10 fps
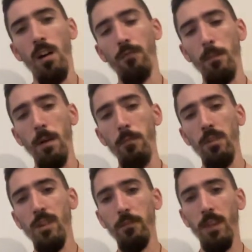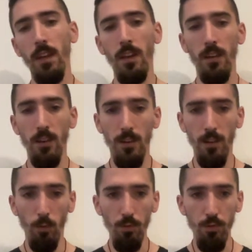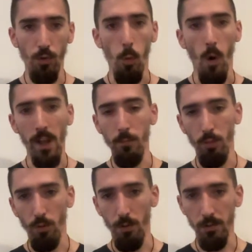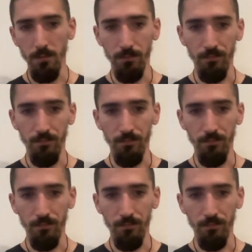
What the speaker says: Remember something also quite important.